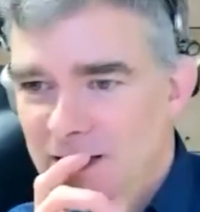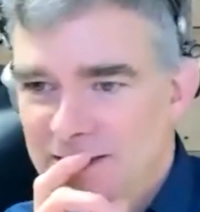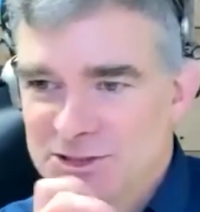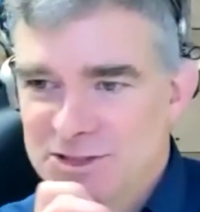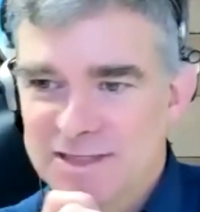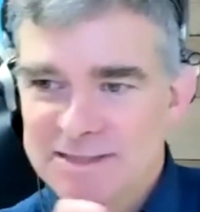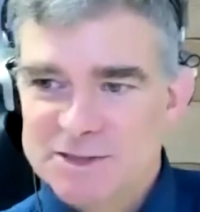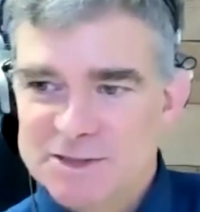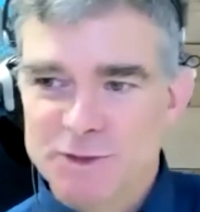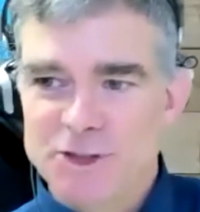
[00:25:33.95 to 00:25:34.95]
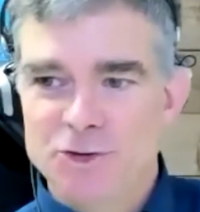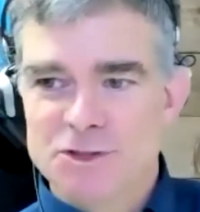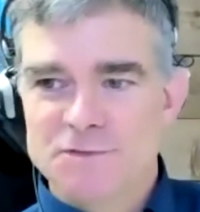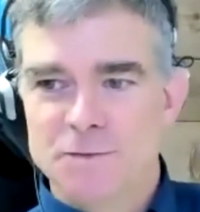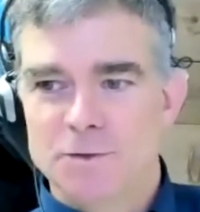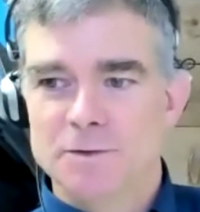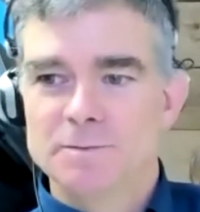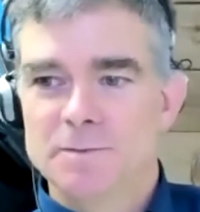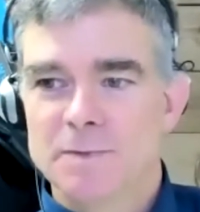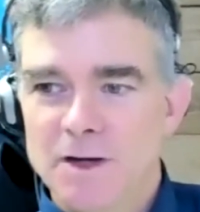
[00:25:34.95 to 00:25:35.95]
She said it's really useful
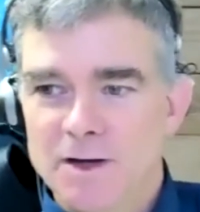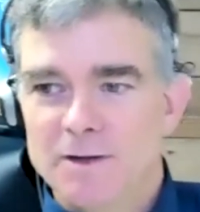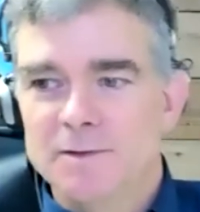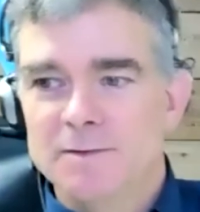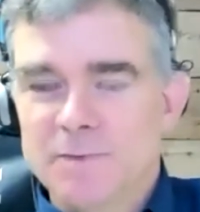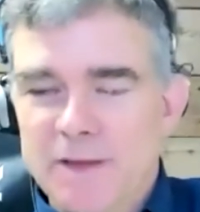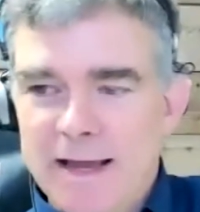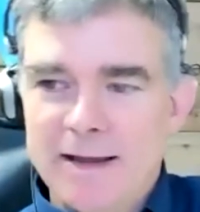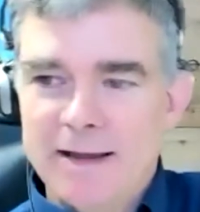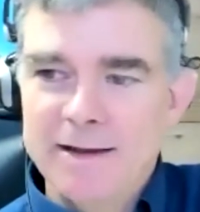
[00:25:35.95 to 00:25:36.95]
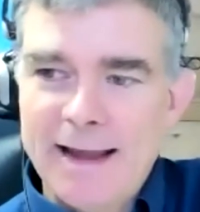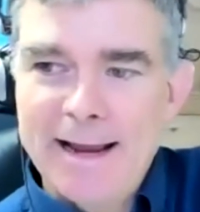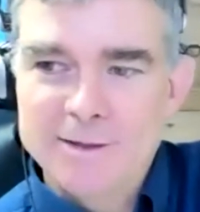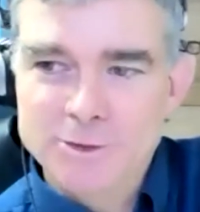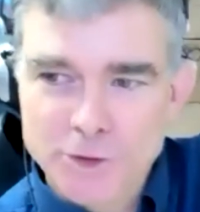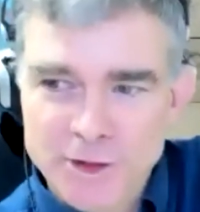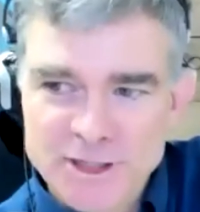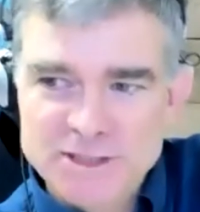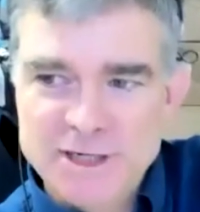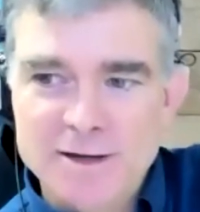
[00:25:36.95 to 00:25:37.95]
and learning
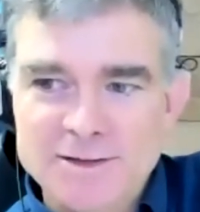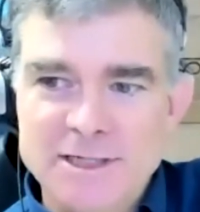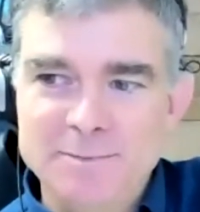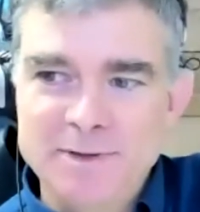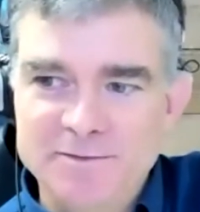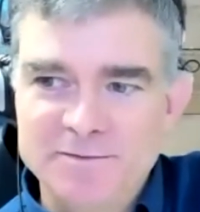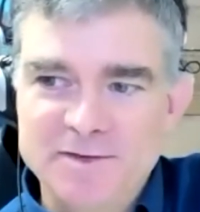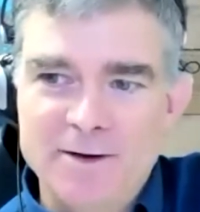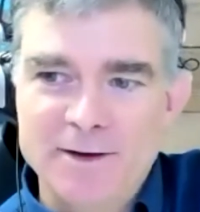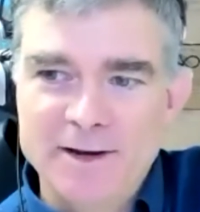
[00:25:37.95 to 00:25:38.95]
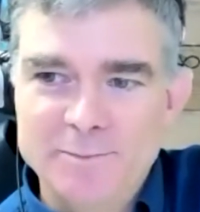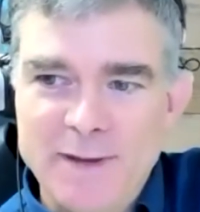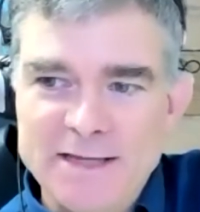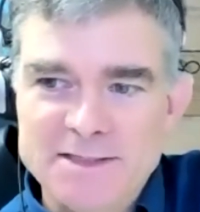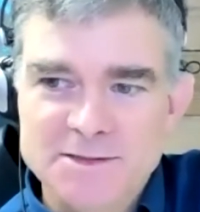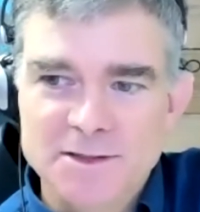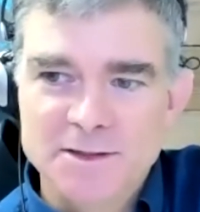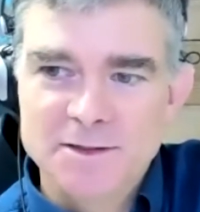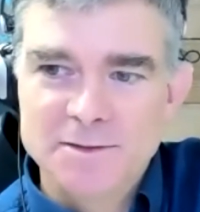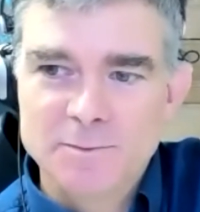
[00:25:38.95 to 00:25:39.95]
styles can be varied based
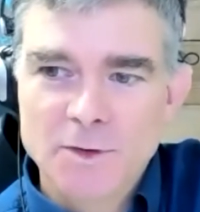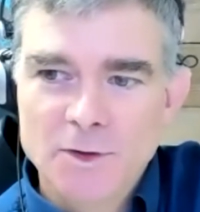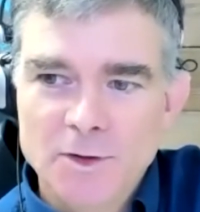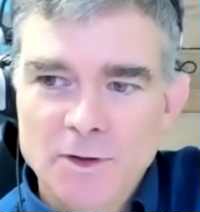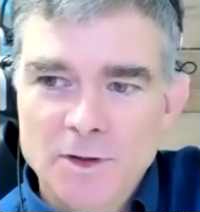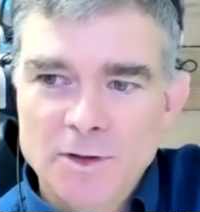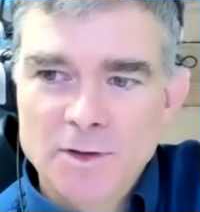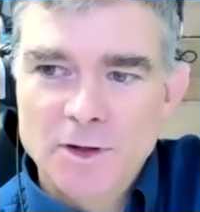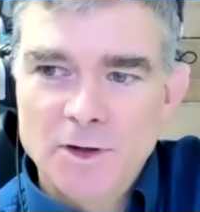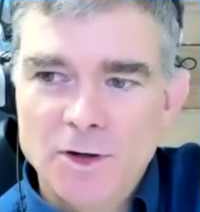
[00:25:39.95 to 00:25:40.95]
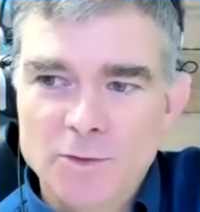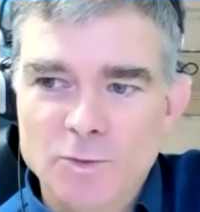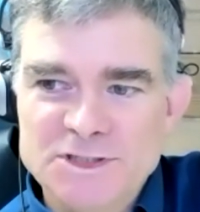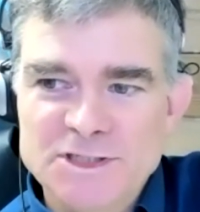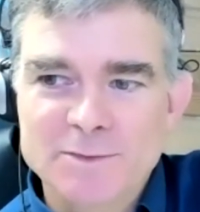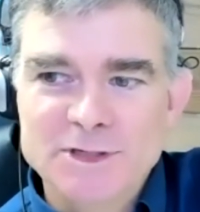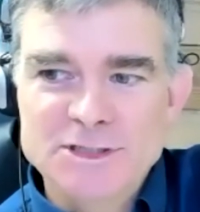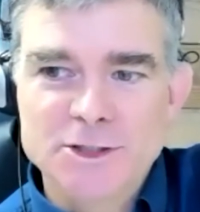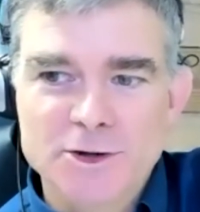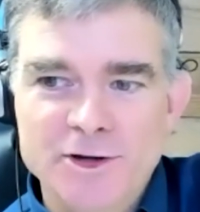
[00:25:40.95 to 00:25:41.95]
on what someone
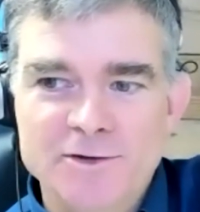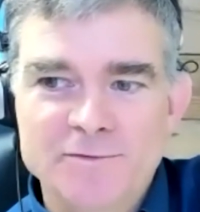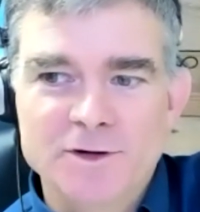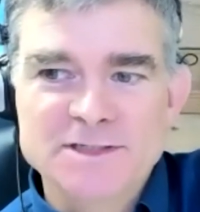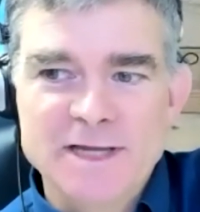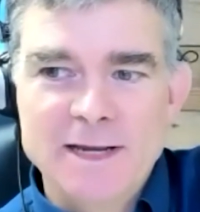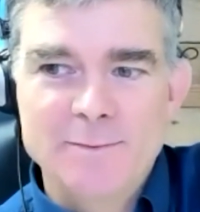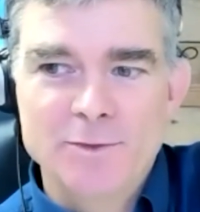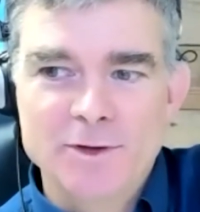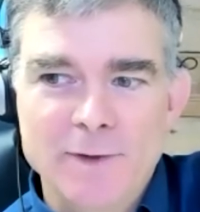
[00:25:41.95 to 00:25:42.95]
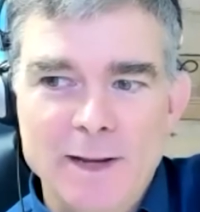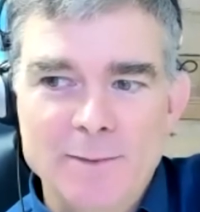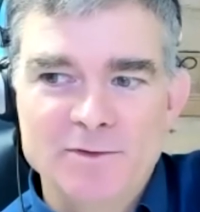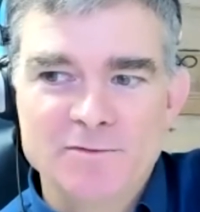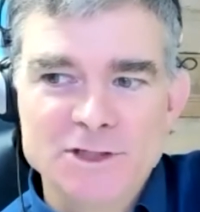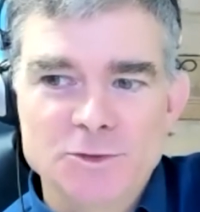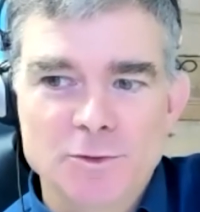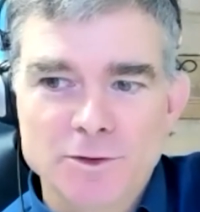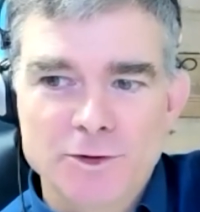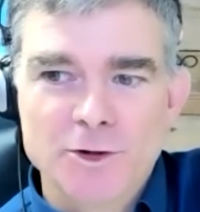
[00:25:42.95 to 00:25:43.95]
is learning. For example, it might be a
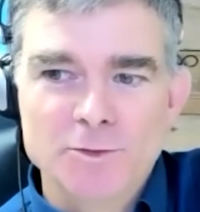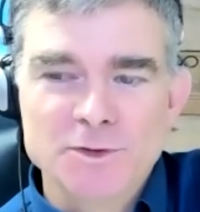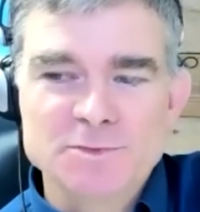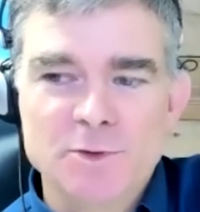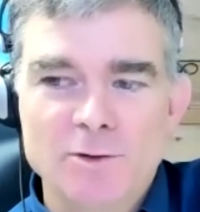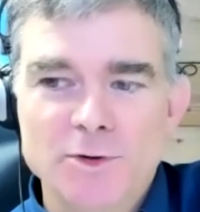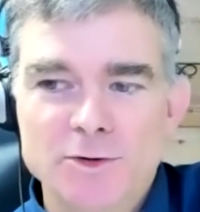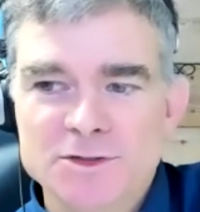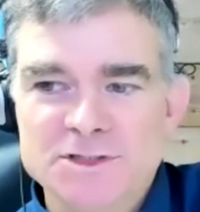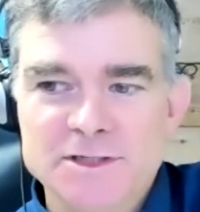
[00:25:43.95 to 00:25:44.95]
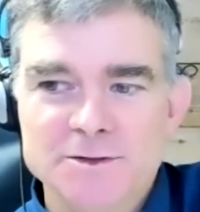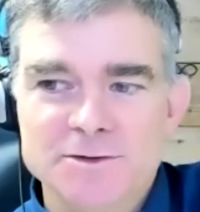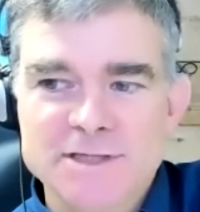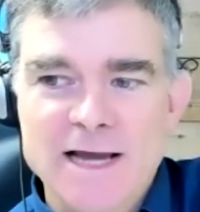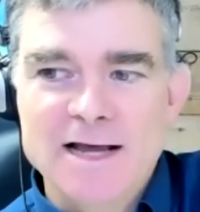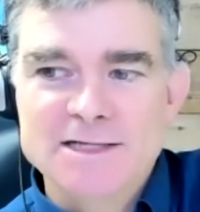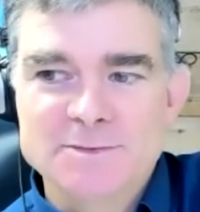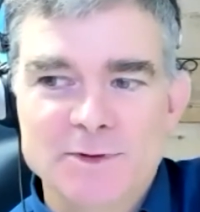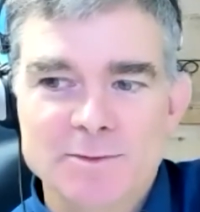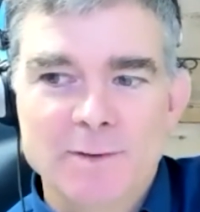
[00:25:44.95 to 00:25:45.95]
visual learner with a small motor skill or task,
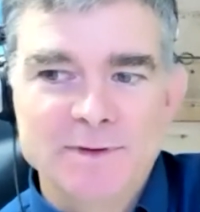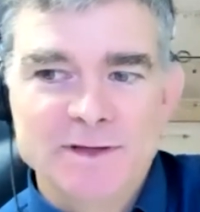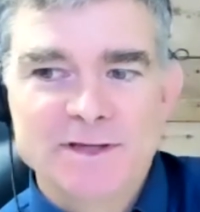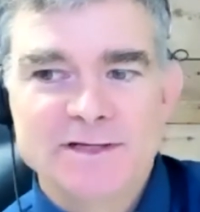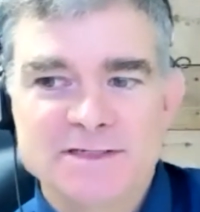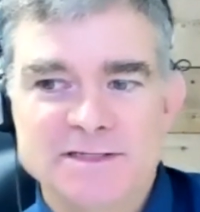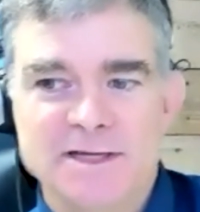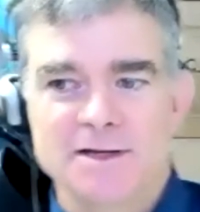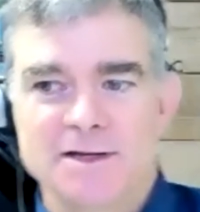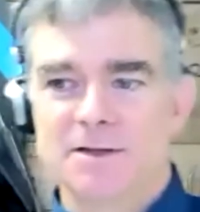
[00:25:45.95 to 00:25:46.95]
but it might be a kinesthetic